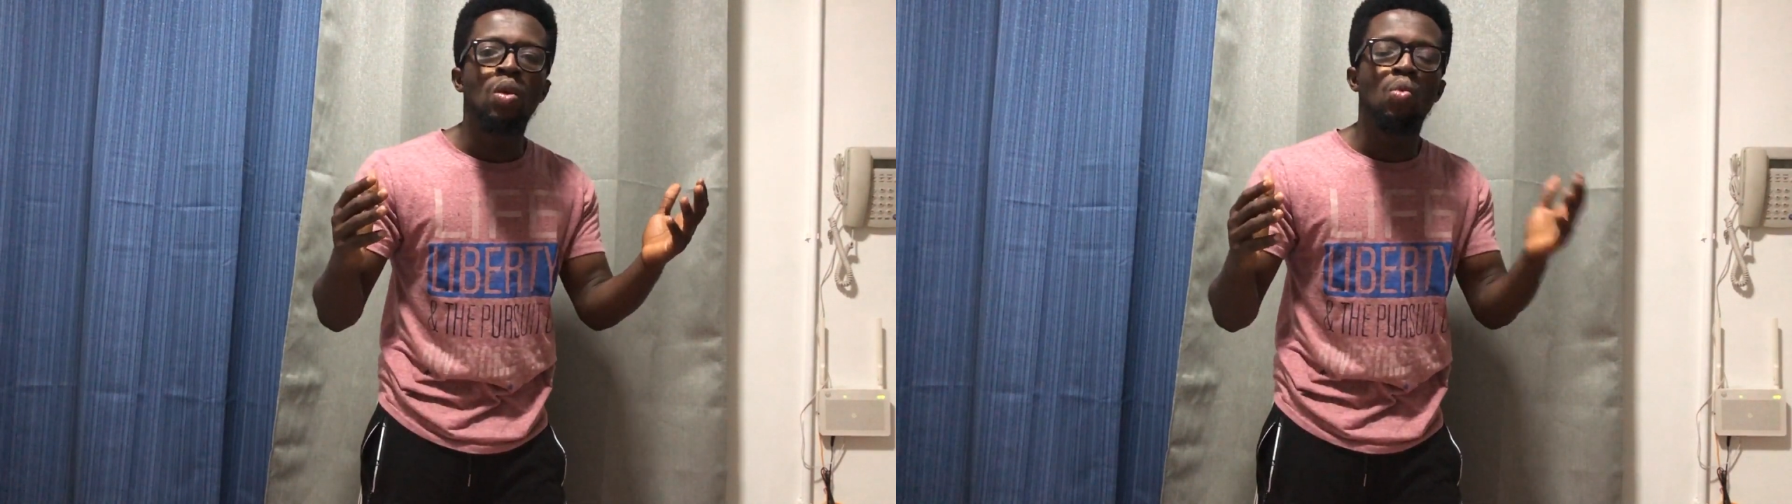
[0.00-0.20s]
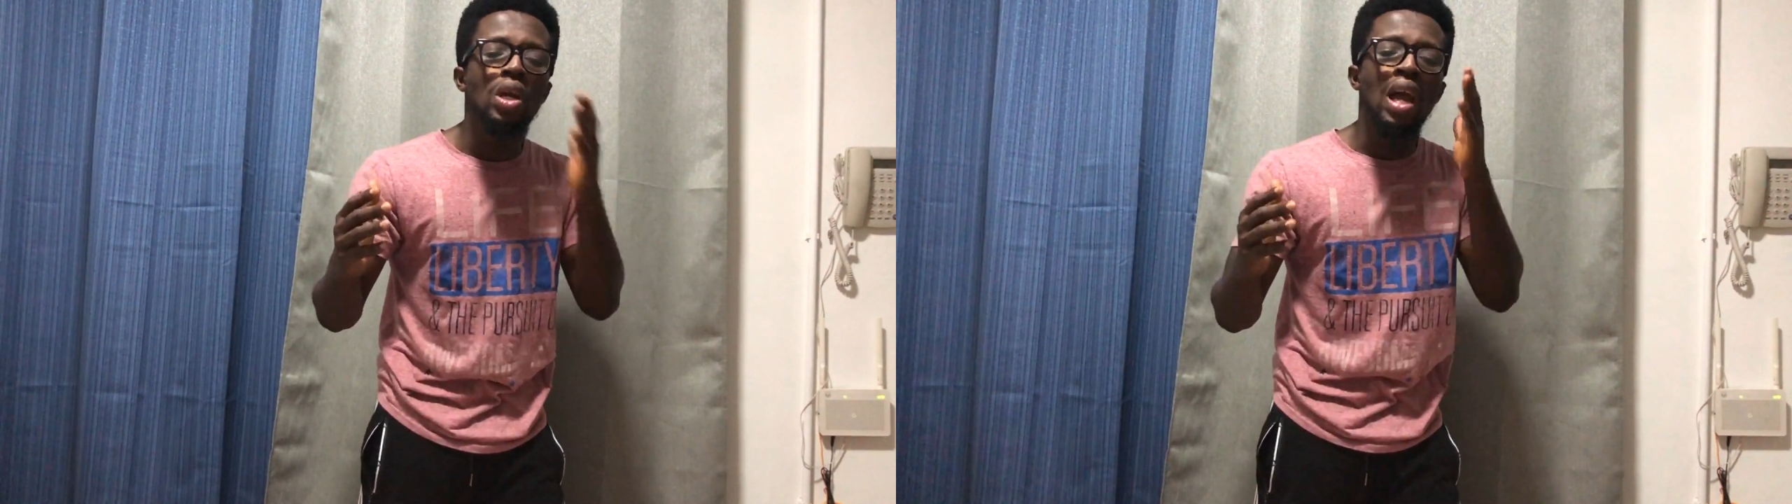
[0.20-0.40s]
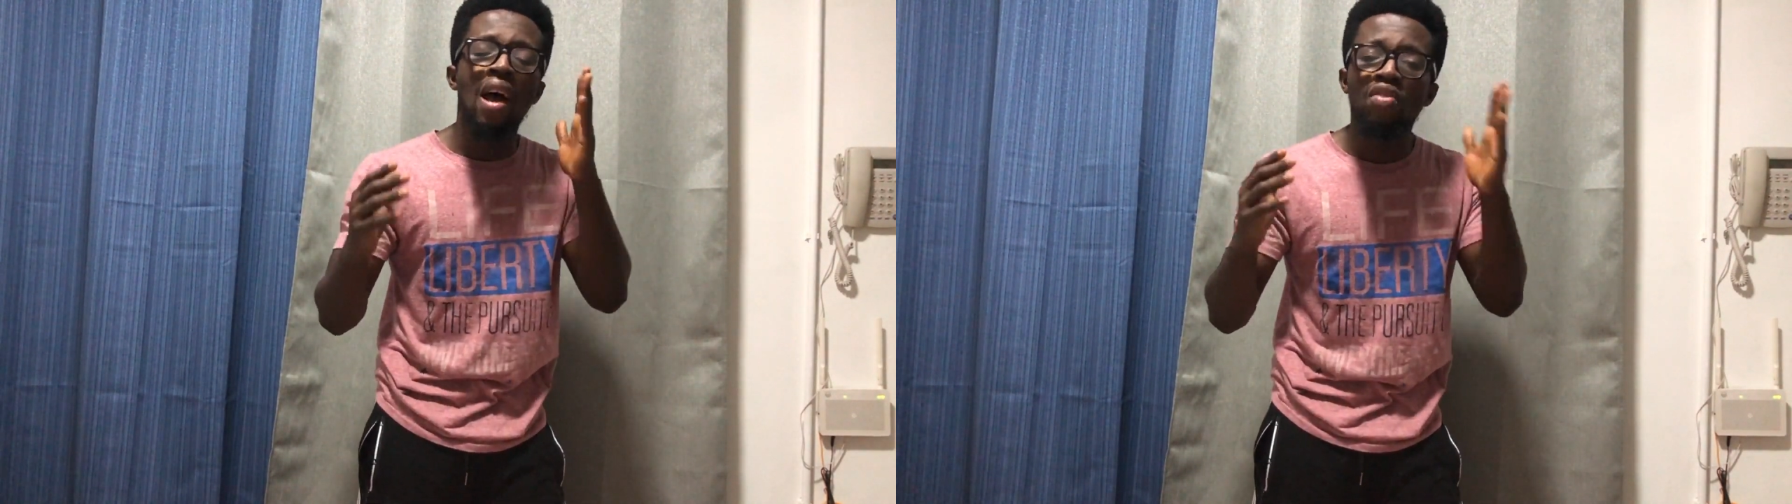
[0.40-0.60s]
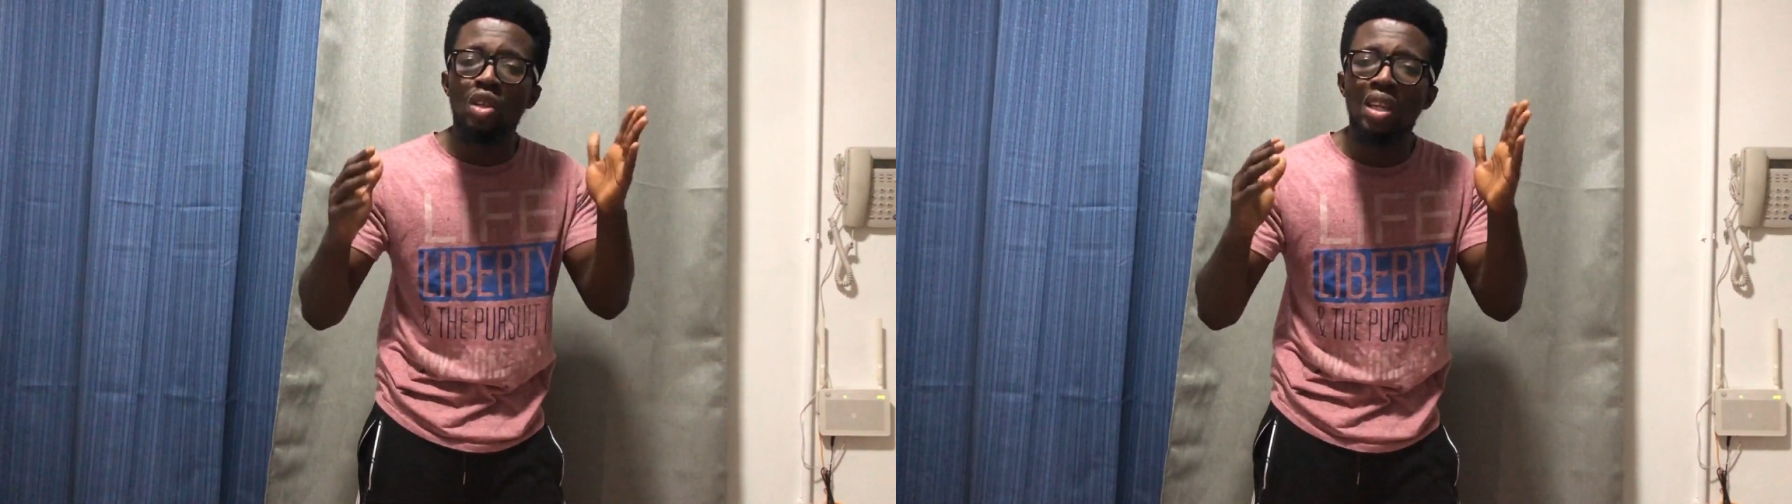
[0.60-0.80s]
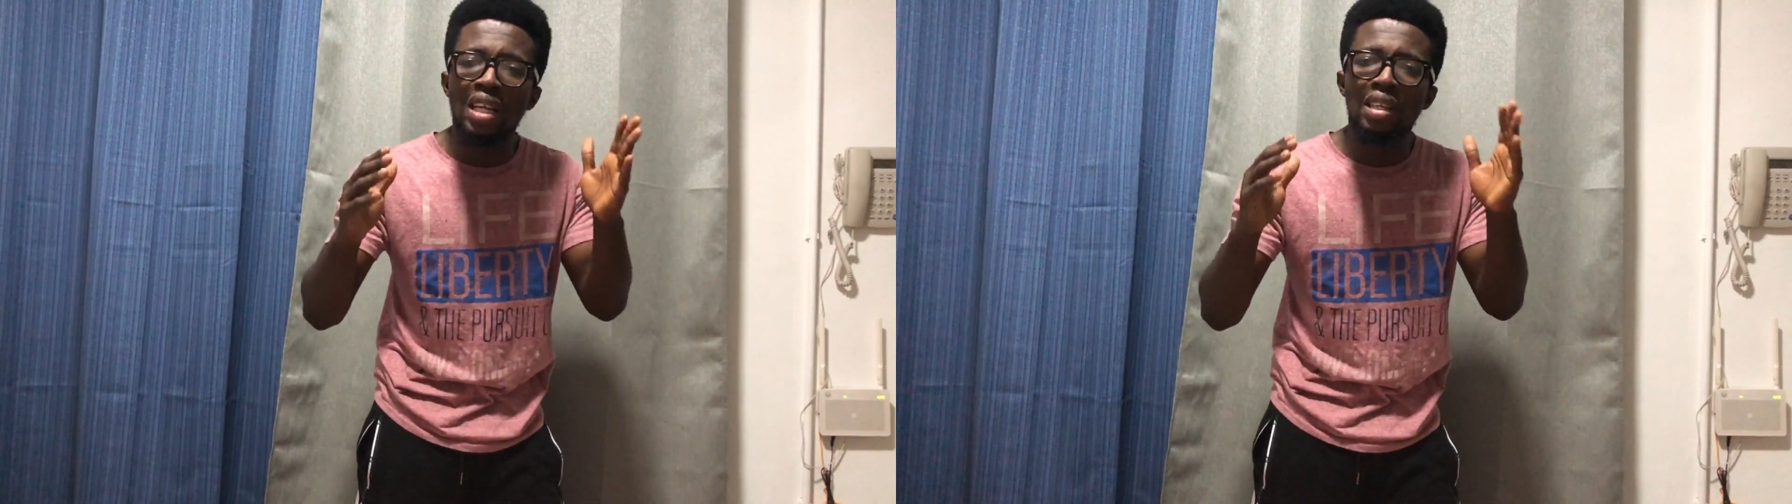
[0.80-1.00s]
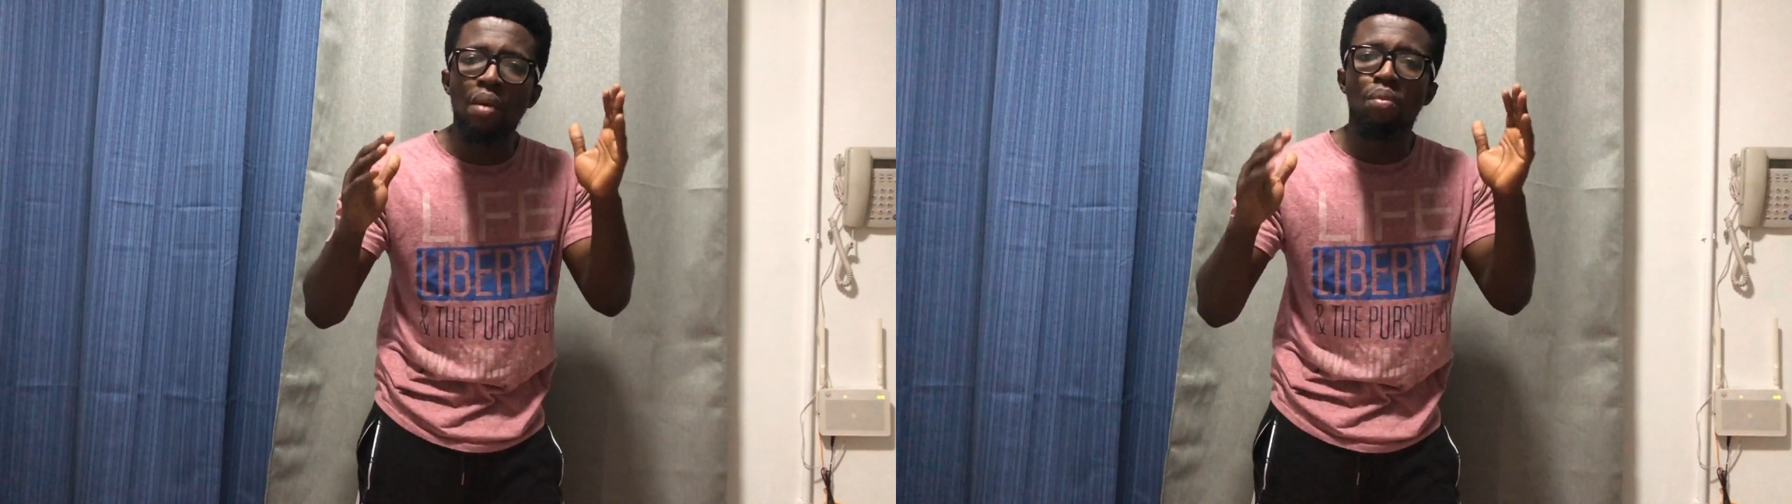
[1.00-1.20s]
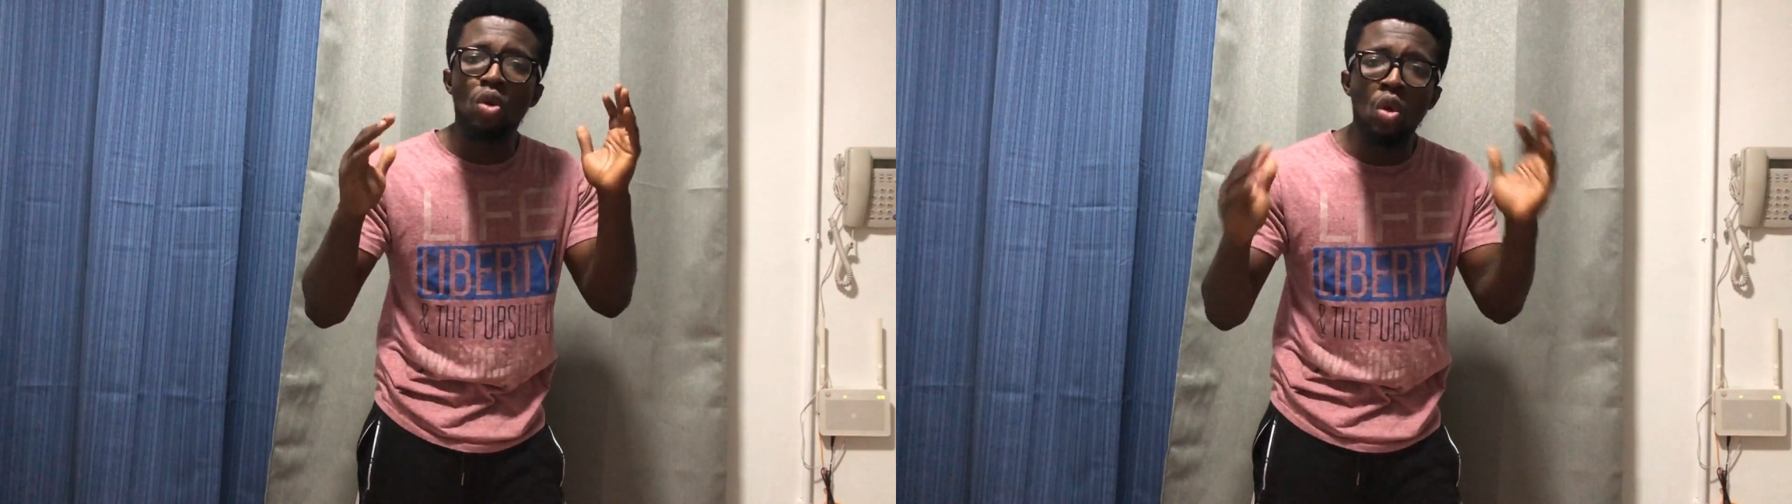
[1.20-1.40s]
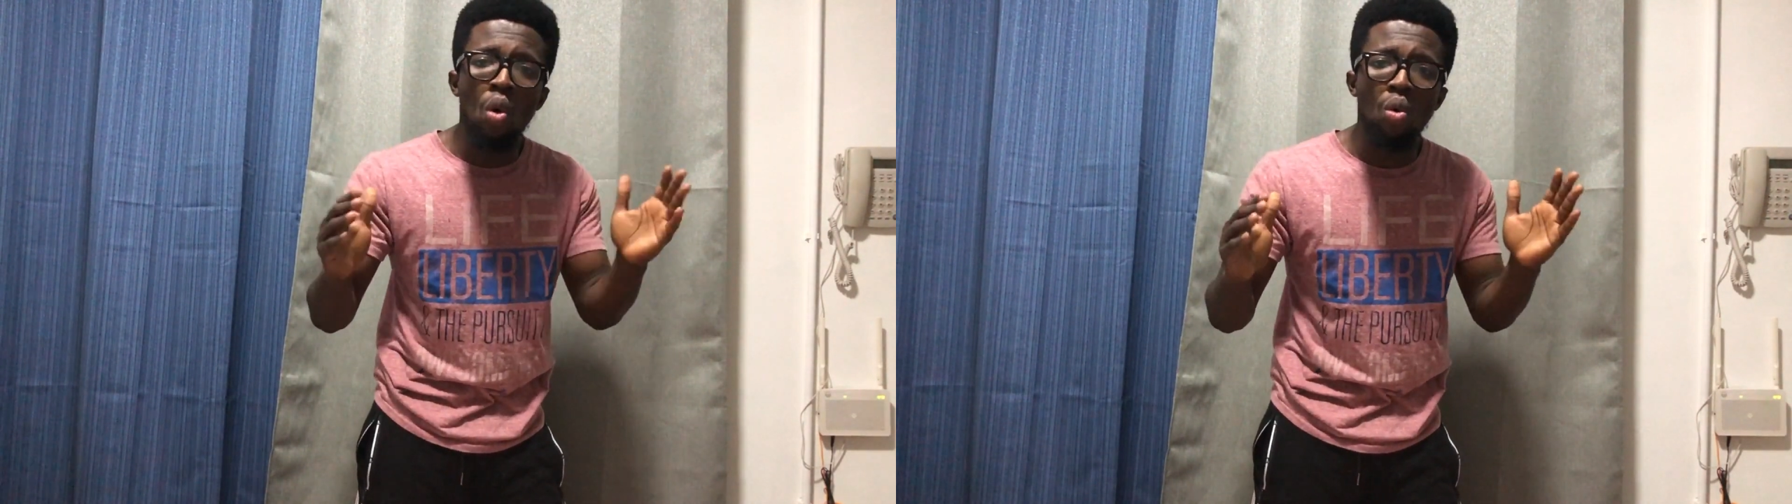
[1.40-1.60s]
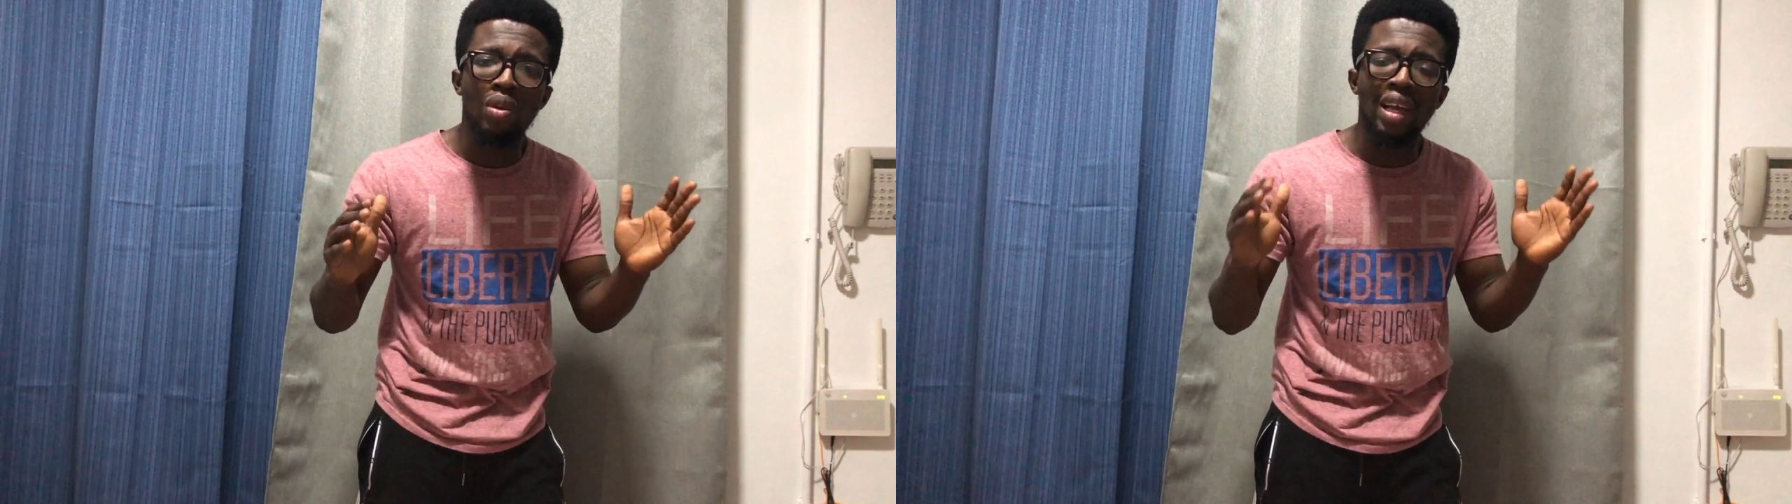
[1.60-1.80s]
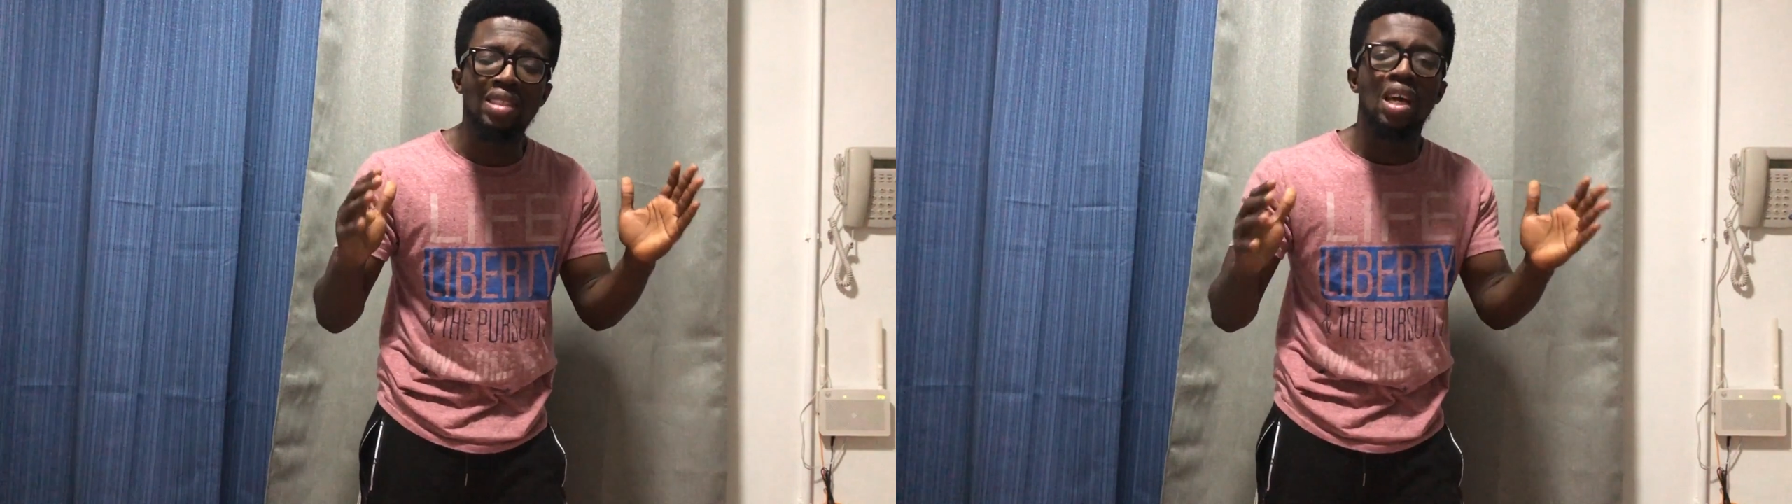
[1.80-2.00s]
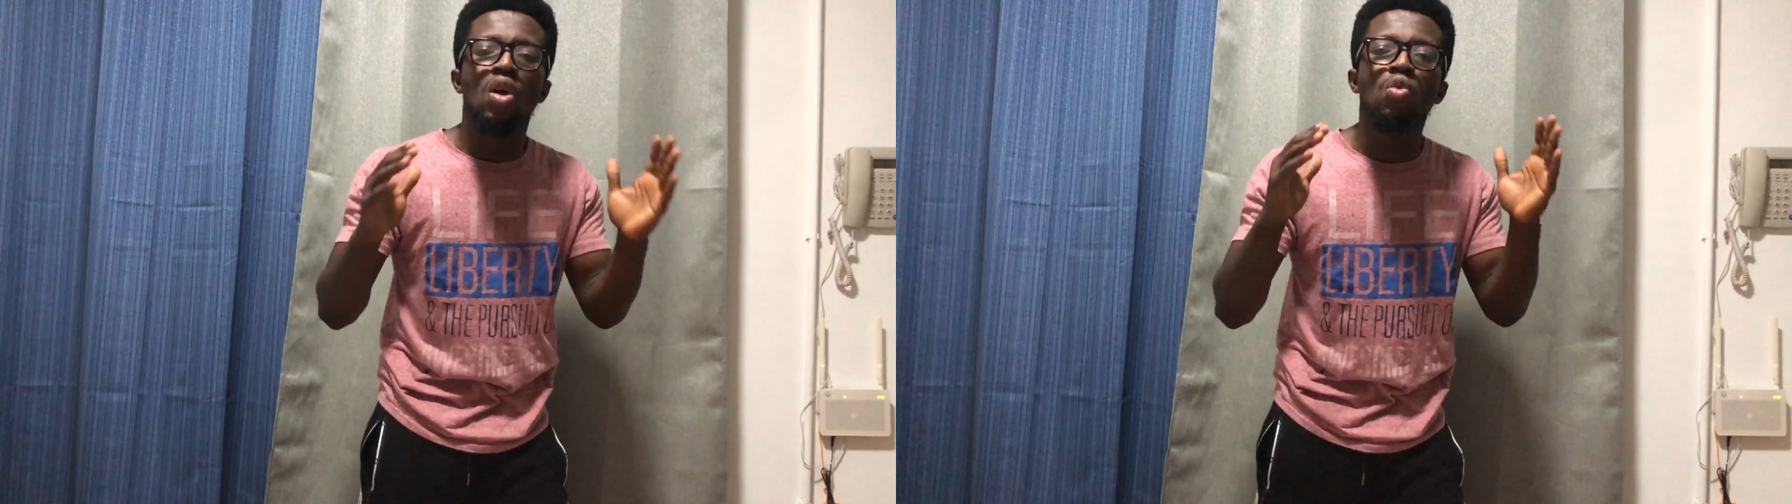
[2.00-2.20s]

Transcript: We have to let them know that